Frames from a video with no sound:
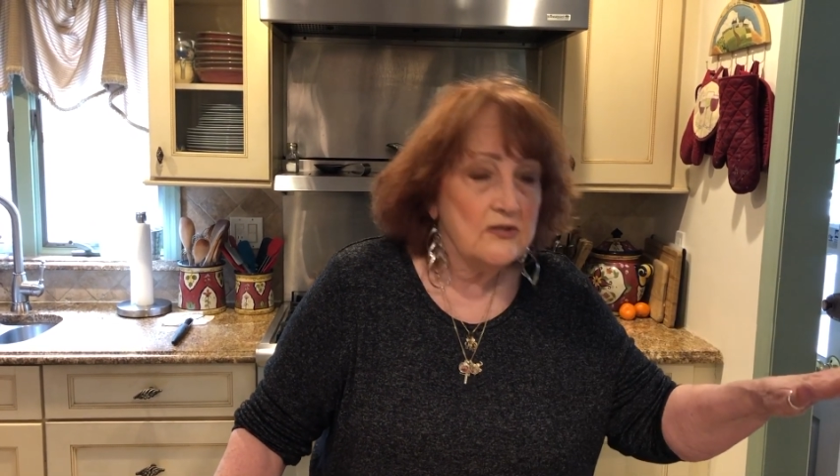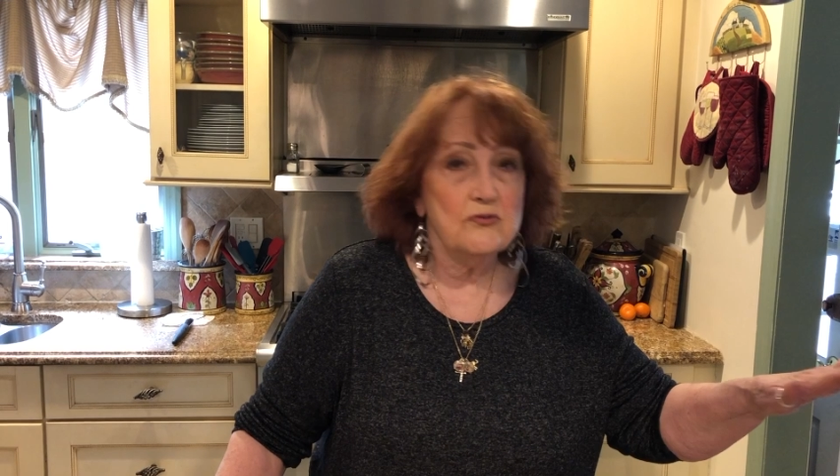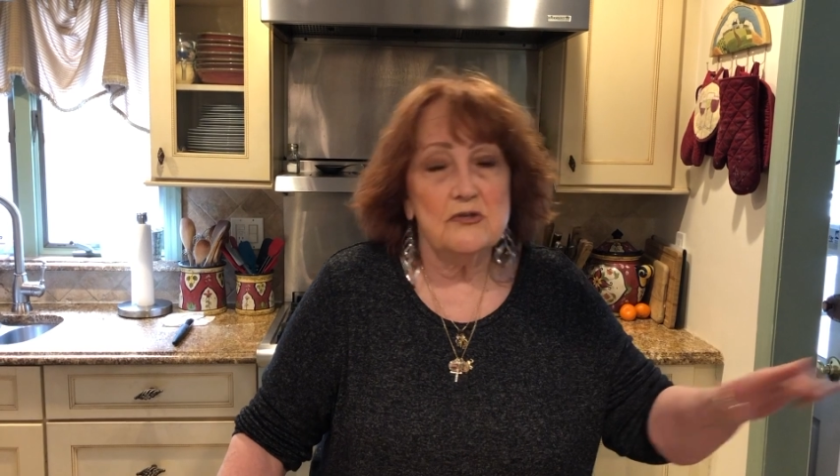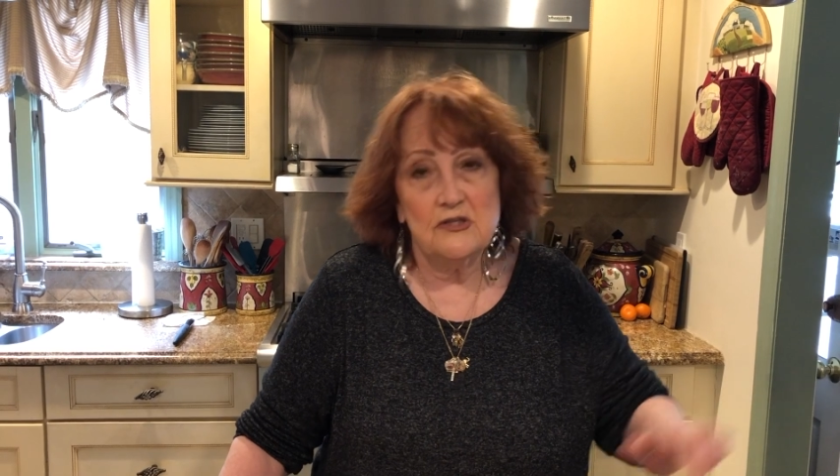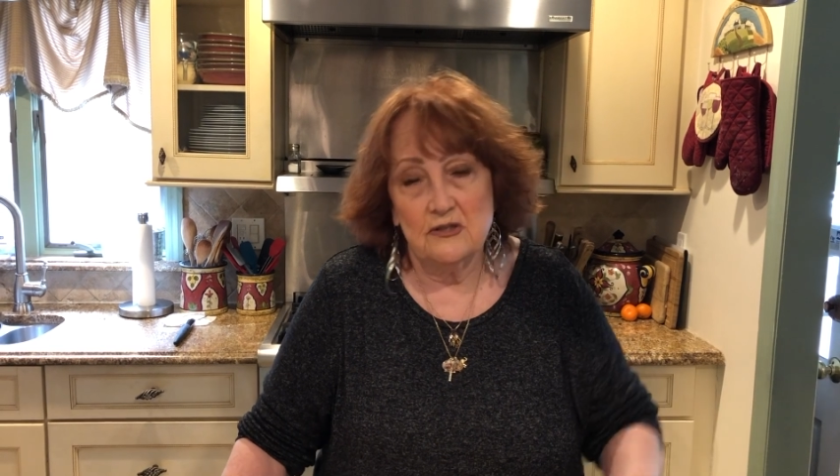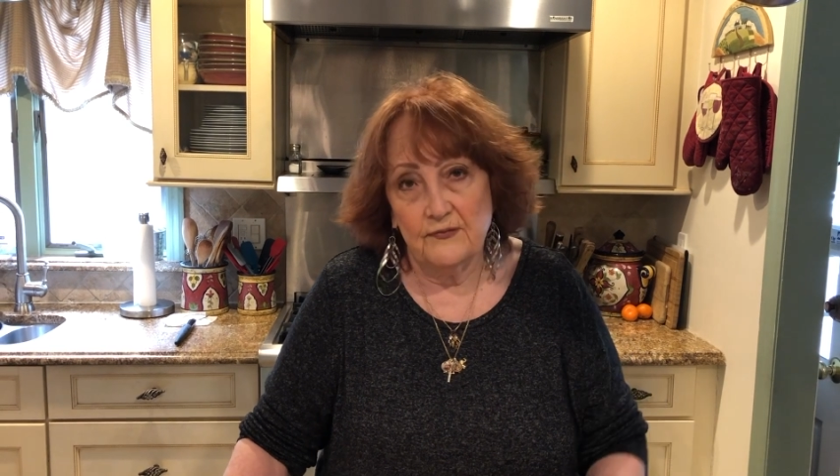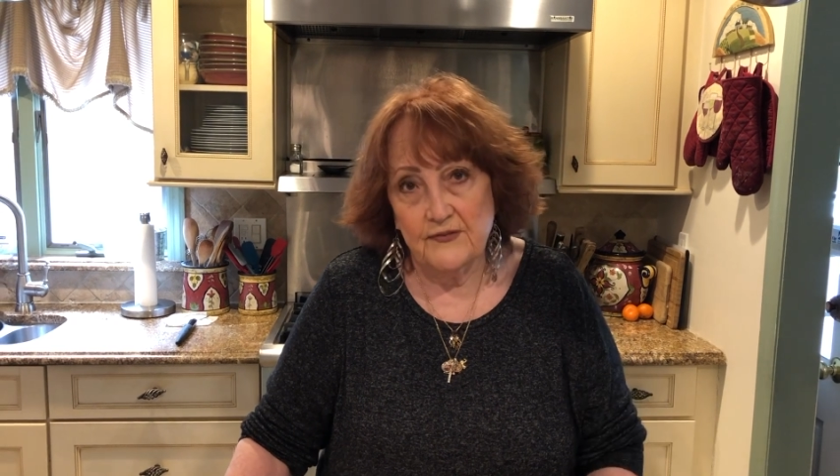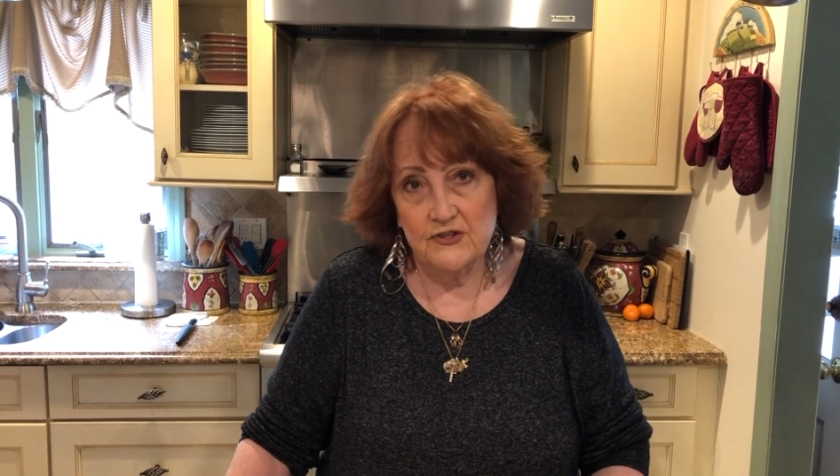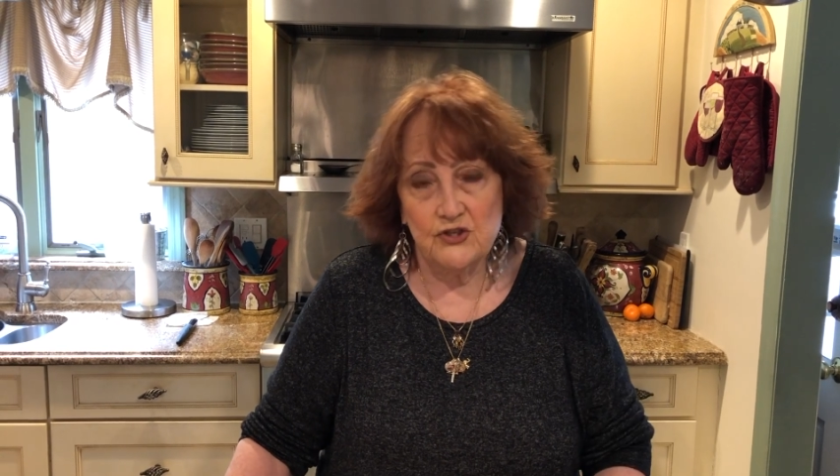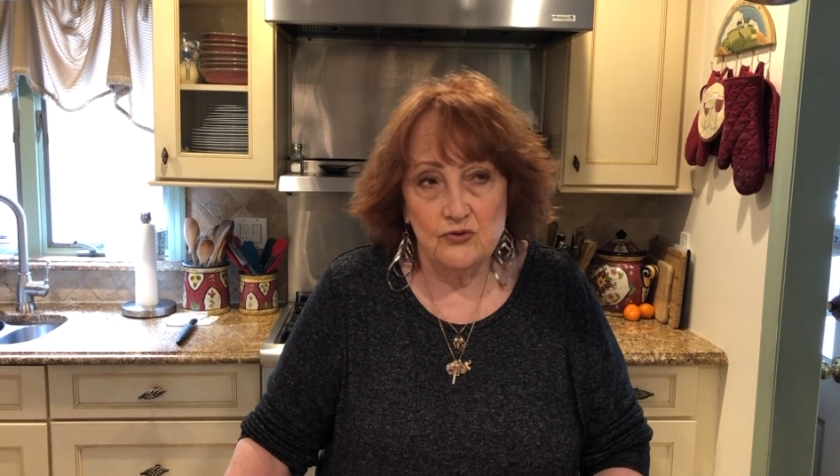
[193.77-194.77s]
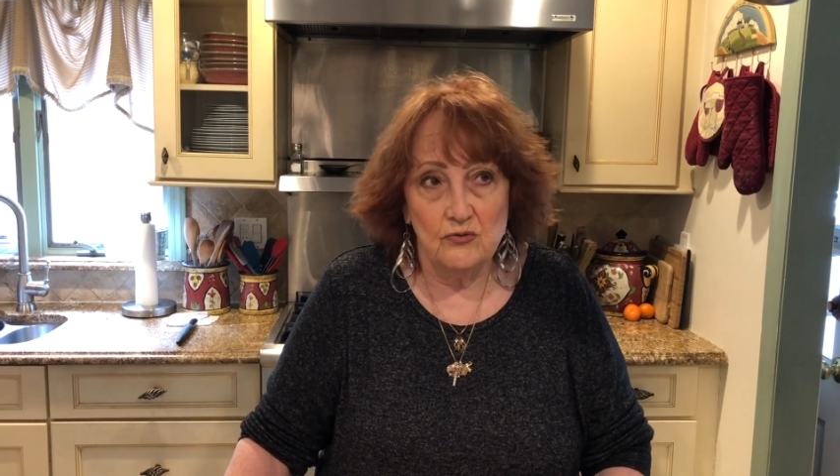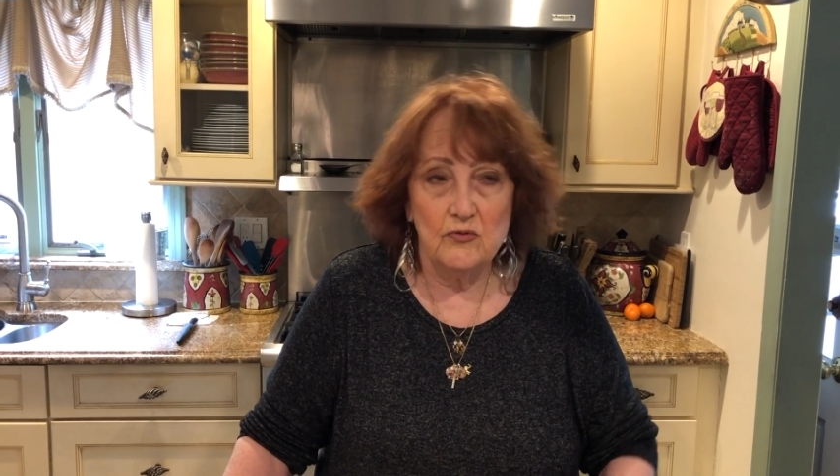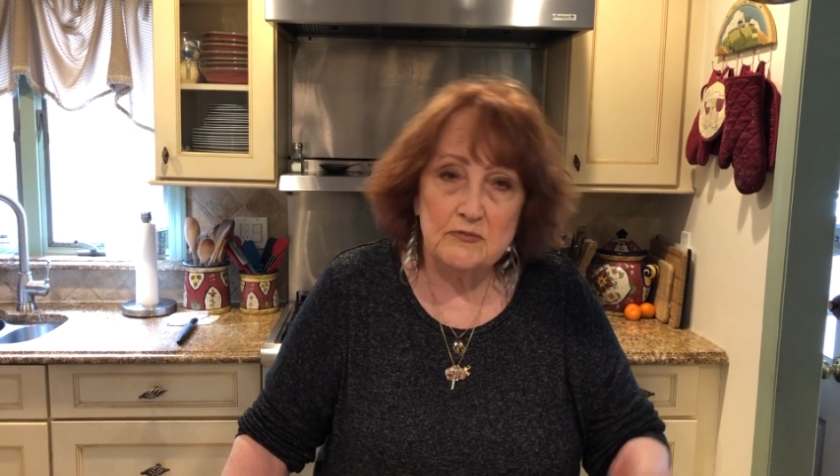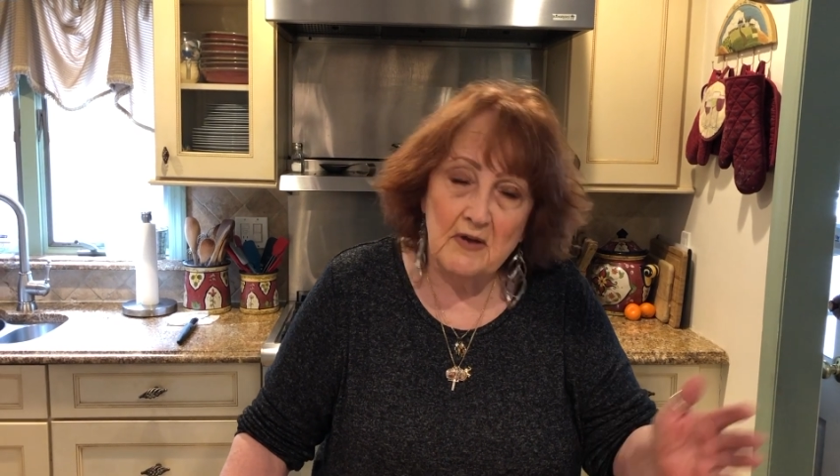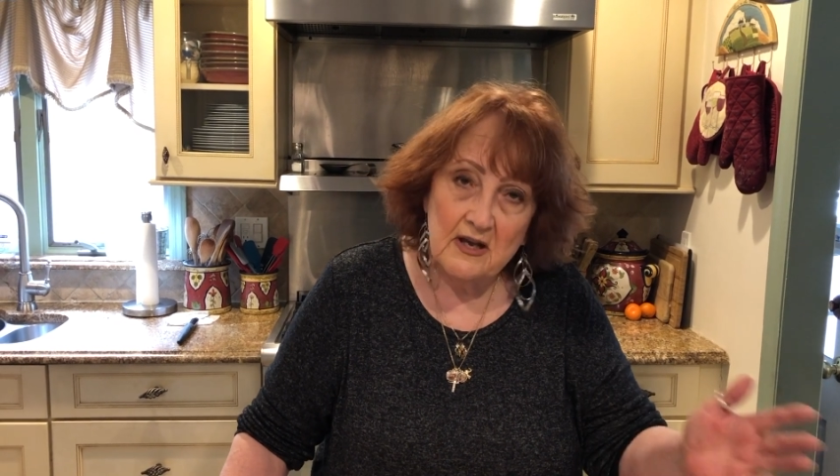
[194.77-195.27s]
door to the fish store
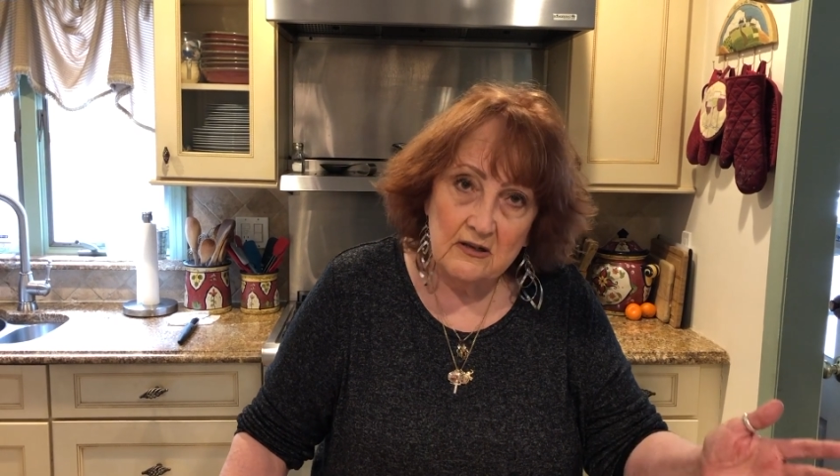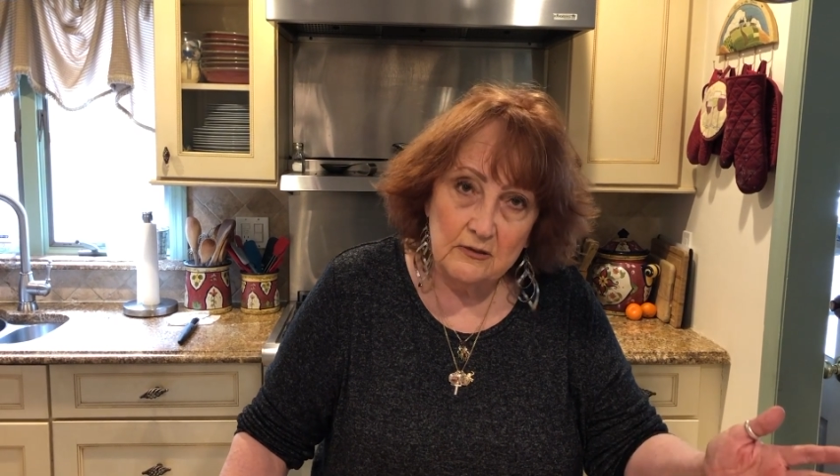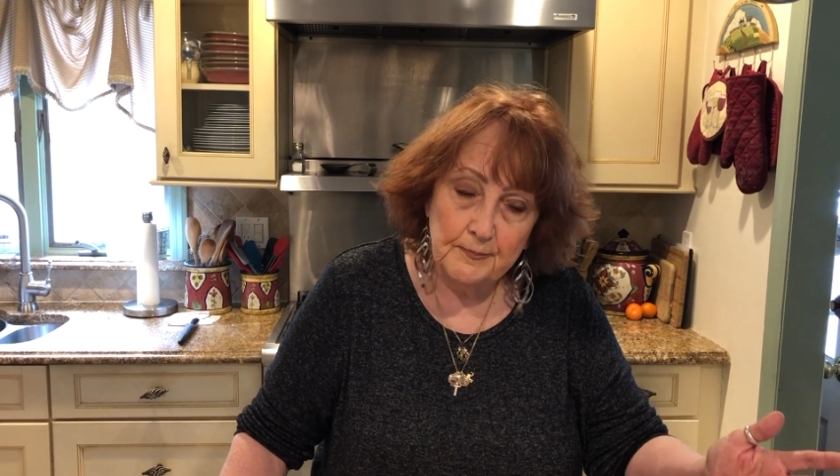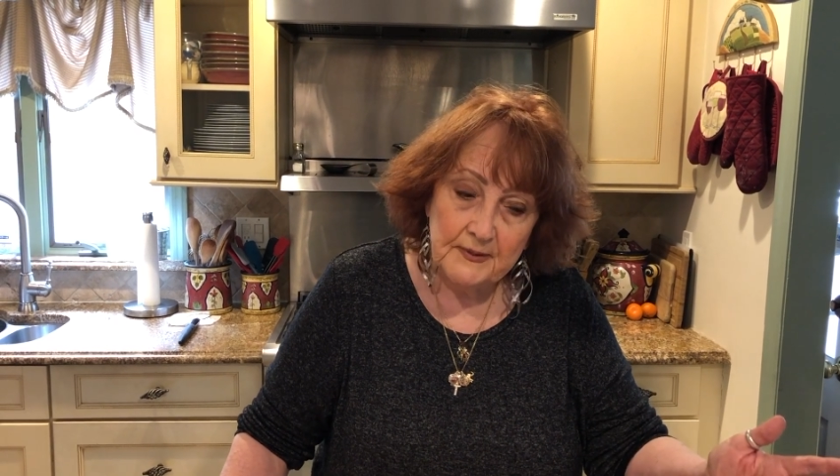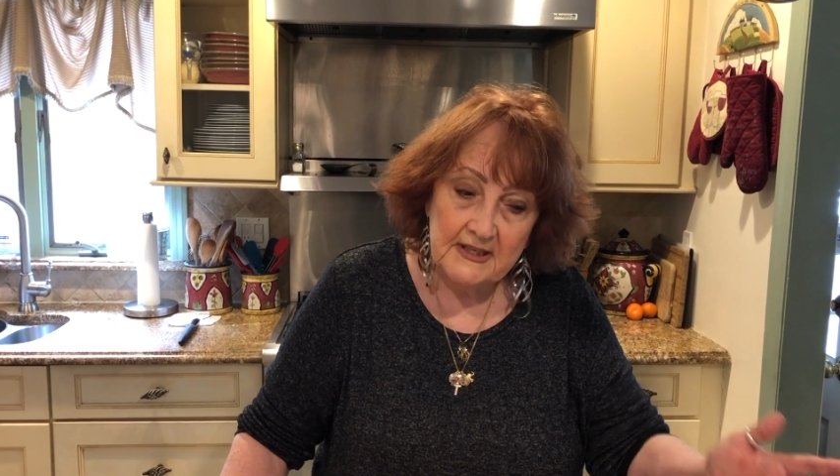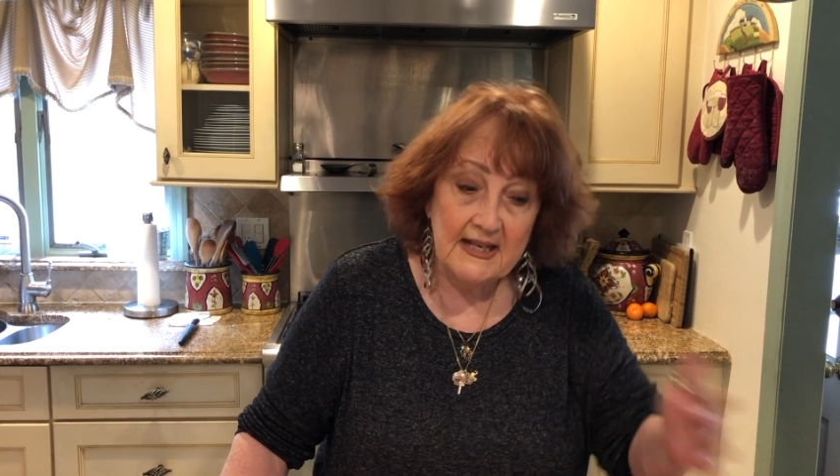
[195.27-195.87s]
was my Uncle Pete.